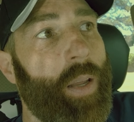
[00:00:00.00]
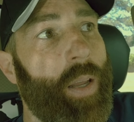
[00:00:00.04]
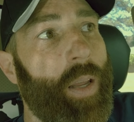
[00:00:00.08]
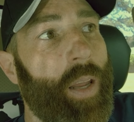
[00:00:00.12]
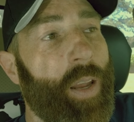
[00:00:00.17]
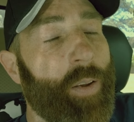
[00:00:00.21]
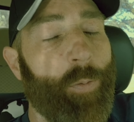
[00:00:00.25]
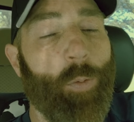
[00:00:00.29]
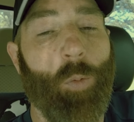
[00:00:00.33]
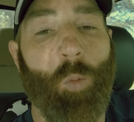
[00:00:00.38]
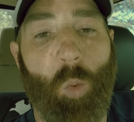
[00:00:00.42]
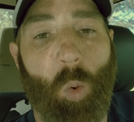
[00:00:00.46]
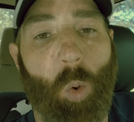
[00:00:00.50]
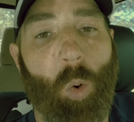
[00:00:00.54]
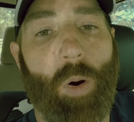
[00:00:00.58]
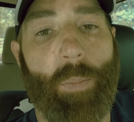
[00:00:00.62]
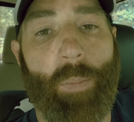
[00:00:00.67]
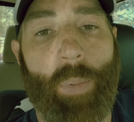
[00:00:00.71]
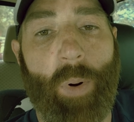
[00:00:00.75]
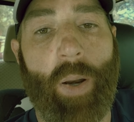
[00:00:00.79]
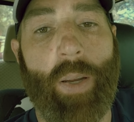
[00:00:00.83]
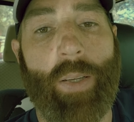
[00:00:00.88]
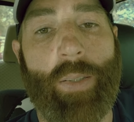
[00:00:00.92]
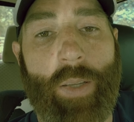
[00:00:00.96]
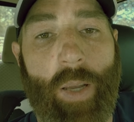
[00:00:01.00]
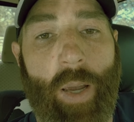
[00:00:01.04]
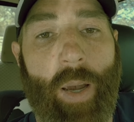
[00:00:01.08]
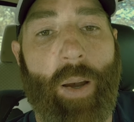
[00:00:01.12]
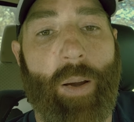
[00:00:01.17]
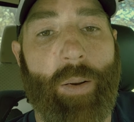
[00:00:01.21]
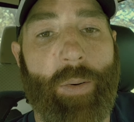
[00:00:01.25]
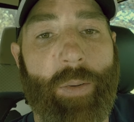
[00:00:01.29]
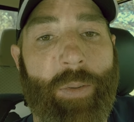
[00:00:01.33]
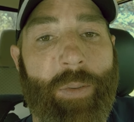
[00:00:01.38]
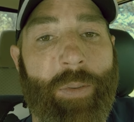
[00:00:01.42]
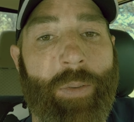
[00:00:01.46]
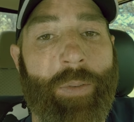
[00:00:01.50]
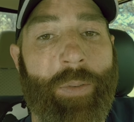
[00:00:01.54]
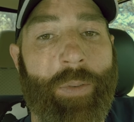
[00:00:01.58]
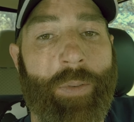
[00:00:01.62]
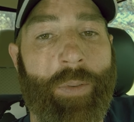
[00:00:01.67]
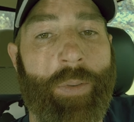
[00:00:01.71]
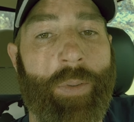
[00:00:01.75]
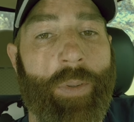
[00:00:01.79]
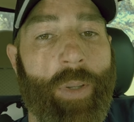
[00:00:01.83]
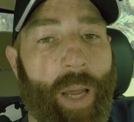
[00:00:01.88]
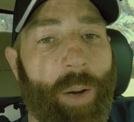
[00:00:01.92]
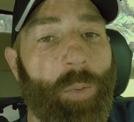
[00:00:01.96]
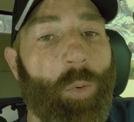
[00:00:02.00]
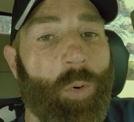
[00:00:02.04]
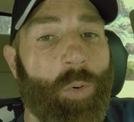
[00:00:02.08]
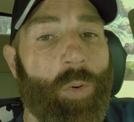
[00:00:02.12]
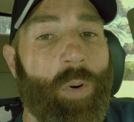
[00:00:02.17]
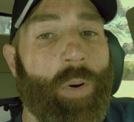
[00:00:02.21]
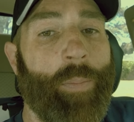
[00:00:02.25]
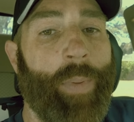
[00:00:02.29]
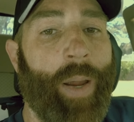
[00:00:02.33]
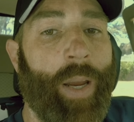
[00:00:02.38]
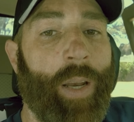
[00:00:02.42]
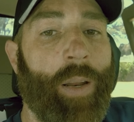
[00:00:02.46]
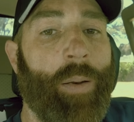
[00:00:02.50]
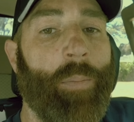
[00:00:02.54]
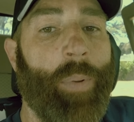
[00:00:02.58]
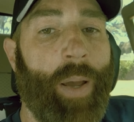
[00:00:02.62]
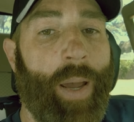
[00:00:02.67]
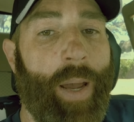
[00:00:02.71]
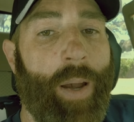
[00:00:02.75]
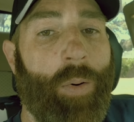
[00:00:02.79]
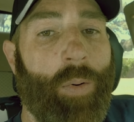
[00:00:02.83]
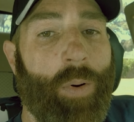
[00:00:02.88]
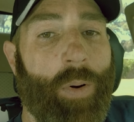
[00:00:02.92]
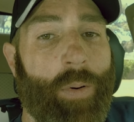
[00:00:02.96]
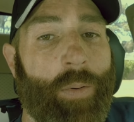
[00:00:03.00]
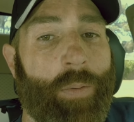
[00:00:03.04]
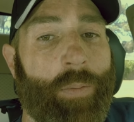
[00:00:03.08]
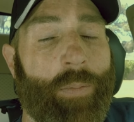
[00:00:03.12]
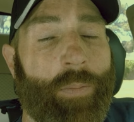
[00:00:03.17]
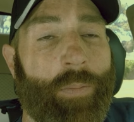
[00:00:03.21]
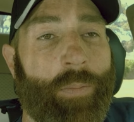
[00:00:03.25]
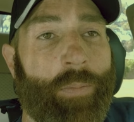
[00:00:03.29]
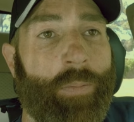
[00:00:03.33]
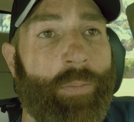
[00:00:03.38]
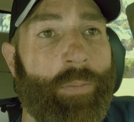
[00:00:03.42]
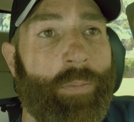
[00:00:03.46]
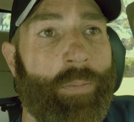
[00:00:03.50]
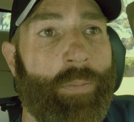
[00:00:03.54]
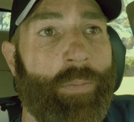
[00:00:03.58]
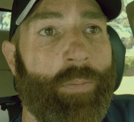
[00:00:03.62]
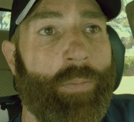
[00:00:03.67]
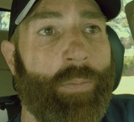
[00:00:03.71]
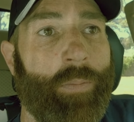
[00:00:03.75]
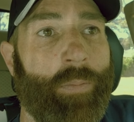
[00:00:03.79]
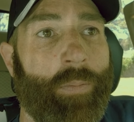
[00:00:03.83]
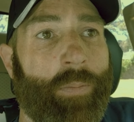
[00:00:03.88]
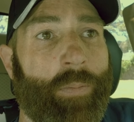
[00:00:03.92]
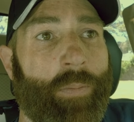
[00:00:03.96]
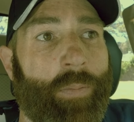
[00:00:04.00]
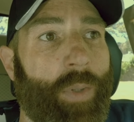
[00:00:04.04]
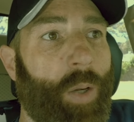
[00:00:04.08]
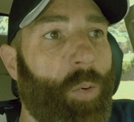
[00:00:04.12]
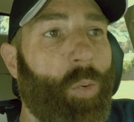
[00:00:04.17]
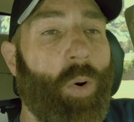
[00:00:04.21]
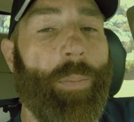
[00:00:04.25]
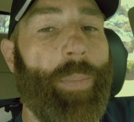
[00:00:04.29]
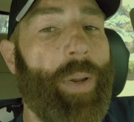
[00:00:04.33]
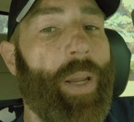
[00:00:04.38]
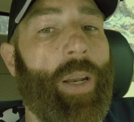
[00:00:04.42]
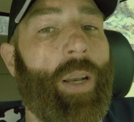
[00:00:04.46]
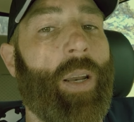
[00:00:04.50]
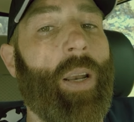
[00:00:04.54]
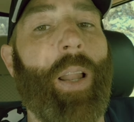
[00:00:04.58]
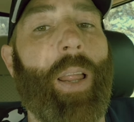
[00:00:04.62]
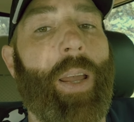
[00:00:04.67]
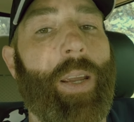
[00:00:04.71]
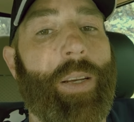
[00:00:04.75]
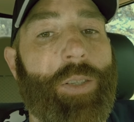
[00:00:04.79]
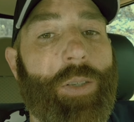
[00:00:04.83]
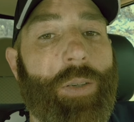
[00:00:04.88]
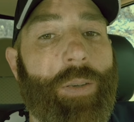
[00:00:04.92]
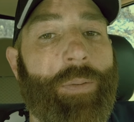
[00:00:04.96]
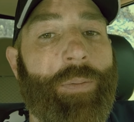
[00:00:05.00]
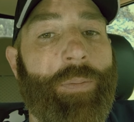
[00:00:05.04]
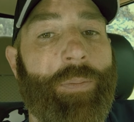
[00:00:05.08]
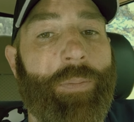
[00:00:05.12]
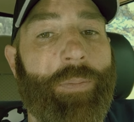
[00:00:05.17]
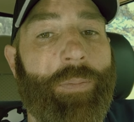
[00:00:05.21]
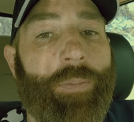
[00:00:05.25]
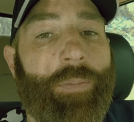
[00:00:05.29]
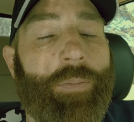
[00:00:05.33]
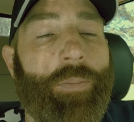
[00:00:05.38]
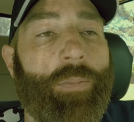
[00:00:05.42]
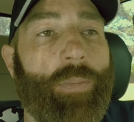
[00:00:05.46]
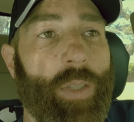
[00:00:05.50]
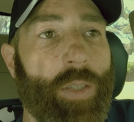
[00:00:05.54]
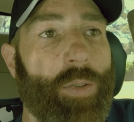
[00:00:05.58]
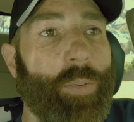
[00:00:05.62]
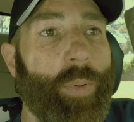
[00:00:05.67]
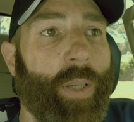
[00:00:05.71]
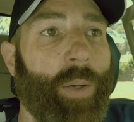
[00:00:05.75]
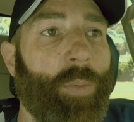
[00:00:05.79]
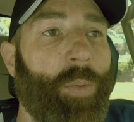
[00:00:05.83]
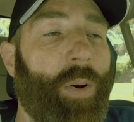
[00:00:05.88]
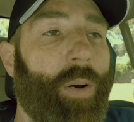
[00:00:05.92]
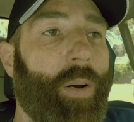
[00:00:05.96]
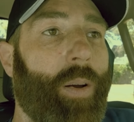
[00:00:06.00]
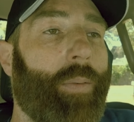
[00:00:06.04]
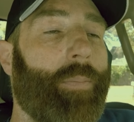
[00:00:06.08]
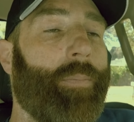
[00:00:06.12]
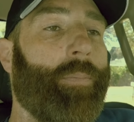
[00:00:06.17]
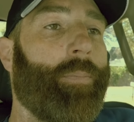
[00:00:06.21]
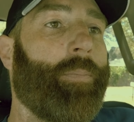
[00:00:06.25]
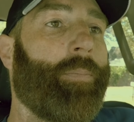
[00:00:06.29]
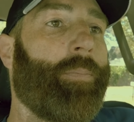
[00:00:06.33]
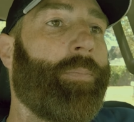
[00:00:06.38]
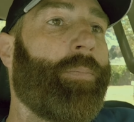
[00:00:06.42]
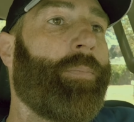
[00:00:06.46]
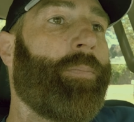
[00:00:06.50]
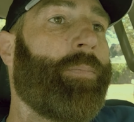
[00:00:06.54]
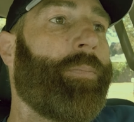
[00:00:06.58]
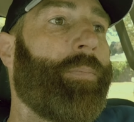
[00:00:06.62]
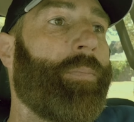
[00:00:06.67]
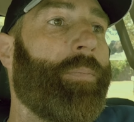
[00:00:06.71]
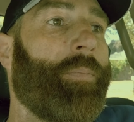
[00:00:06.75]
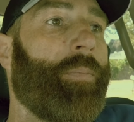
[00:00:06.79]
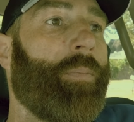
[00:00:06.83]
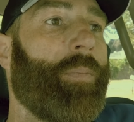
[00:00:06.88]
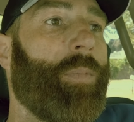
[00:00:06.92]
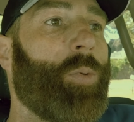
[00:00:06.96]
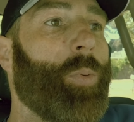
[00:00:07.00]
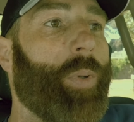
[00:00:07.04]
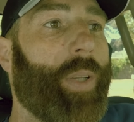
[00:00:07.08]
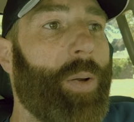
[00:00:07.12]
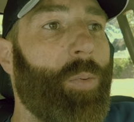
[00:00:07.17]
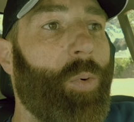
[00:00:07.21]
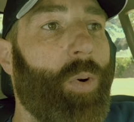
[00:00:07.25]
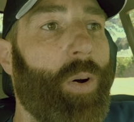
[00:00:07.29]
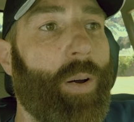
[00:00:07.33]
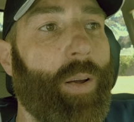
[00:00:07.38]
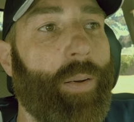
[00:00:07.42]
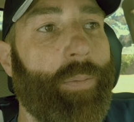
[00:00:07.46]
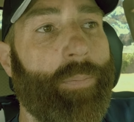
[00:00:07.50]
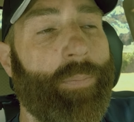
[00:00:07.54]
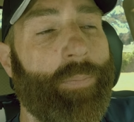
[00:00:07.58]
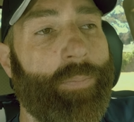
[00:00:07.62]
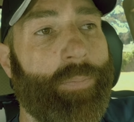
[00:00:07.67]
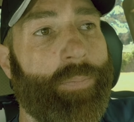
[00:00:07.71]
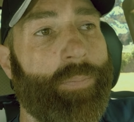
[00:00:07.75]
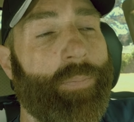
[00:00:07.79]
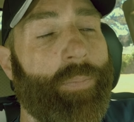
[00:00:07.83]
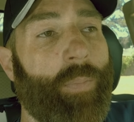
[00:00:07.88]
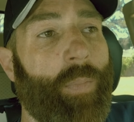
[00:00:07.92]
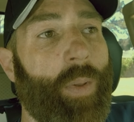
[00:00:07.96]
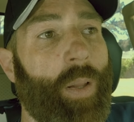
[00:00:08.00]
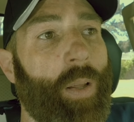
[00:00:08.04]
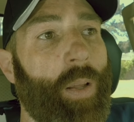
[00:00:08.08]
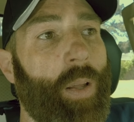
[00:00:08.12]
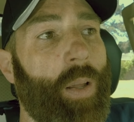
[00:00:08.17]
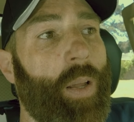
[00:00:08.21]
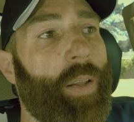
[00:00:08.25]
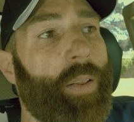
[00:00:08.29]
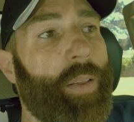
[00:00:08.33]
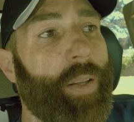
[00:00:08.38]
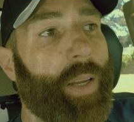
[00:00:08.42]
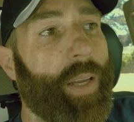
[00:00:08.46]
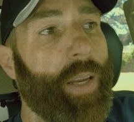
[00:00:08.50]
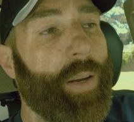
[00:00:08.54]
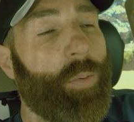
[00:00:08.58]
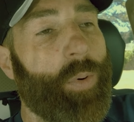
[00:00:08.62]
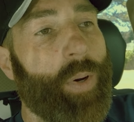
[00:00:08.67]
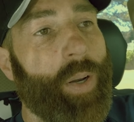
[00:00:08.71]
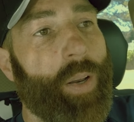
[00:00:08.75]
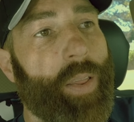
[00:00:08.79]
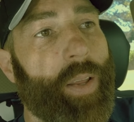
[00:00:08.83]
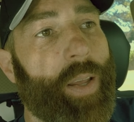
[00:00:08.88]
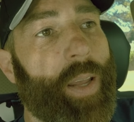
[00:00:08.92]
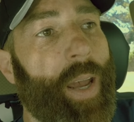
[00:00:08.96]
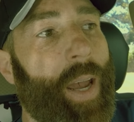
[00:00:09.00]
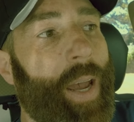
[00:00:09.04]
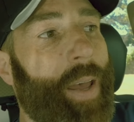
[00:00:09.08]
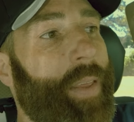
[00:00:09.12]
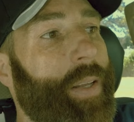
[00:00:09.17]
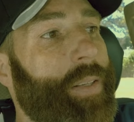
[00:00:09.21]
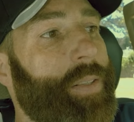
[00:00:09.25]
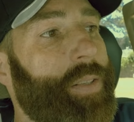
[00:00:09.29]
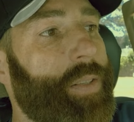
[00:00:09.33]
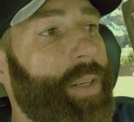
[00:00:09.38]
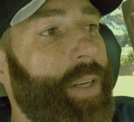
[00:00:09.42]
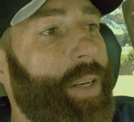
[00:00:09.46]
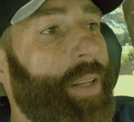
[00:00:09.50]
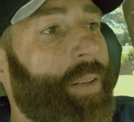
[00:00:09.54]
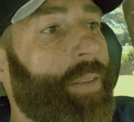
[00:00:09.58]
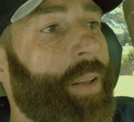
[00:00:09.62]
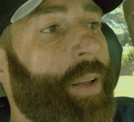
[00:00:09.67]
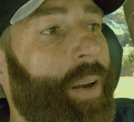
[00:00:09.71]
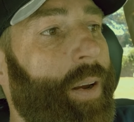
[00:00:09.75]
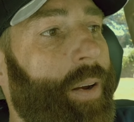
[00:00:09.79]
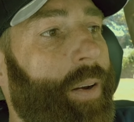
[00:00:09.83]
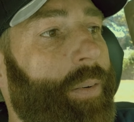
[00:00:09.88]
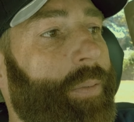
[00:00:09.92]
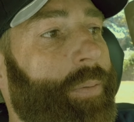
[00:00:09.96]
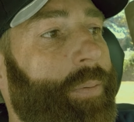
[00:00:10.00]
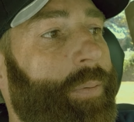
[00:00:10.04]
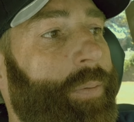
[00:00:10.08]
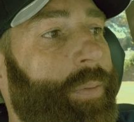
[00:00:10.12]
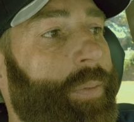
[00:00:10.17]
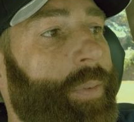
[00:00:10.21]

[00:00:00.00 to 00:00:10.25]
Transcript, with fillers: if war breaks out, they will remain in power. There won't be an election. This is what they want. That's what they want. They get rid of the guy that's sitting there